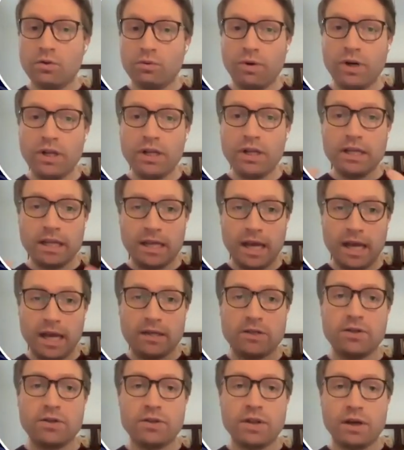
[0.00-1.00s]
to really
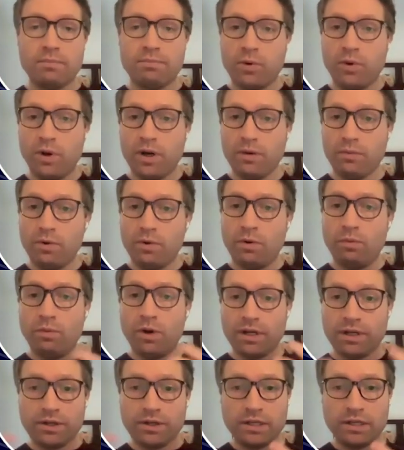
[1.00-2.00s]
get to that point where
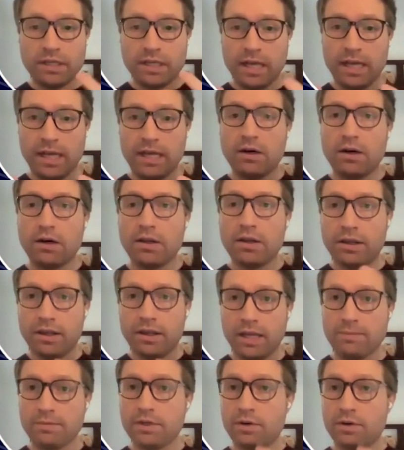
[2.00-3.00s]
what you're seeing are the
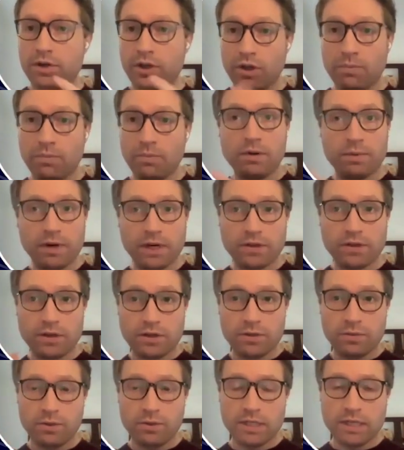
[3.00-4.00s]
themes a human
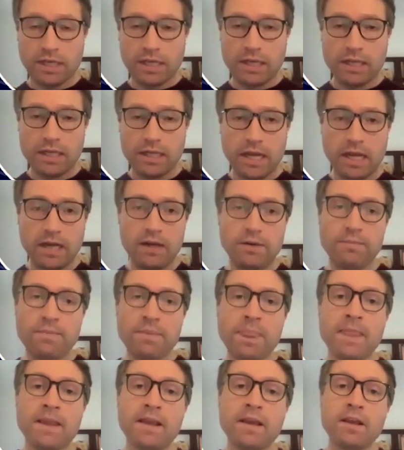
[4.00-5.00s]
researcher would see in the data.
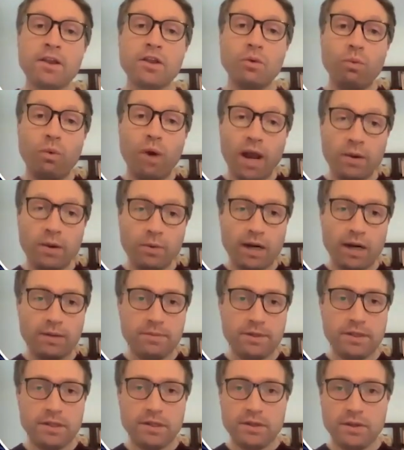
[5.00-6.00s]
The way we're
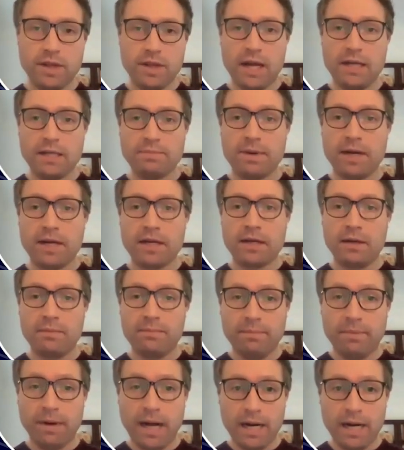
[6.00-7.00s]
able to do that is by
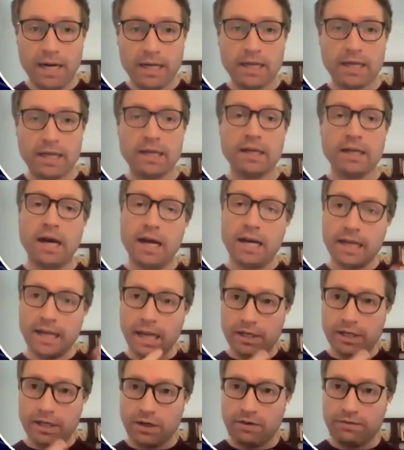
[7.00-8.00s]
combining cutting
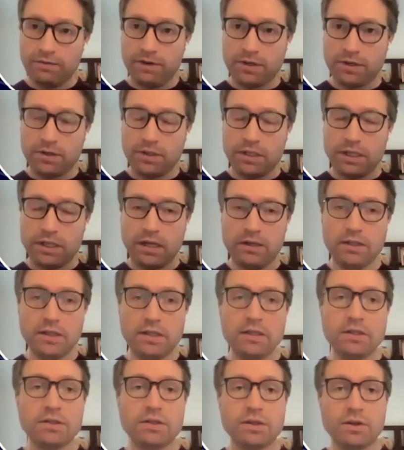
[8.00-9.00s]
edge artificial
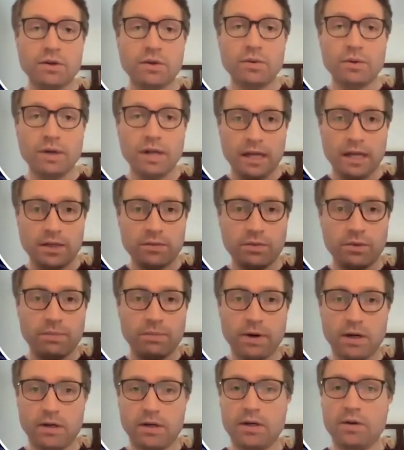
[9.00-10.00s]
intelligence. So yes, we
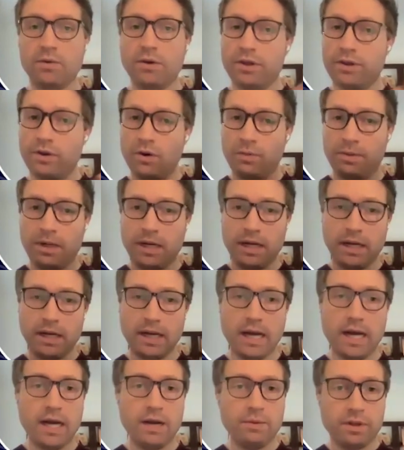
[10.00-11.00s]
partner with
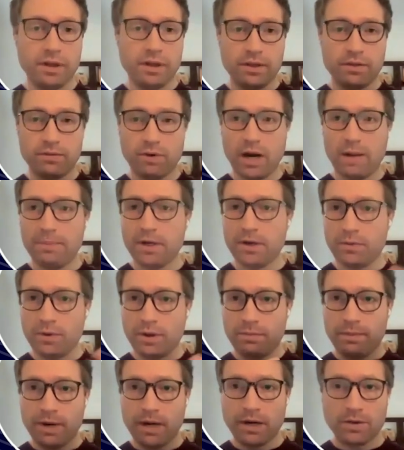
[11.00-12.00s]
OpenAI, with Anthropic,
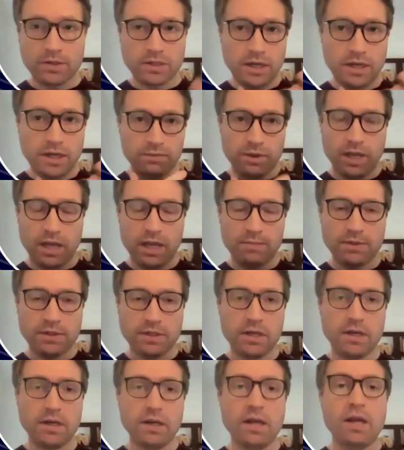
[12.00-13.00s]
with Microsoft, with
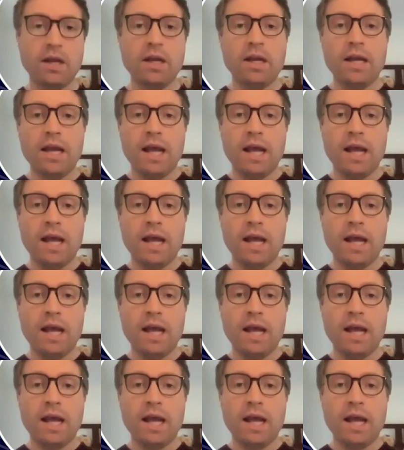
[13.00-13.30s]
Amazon,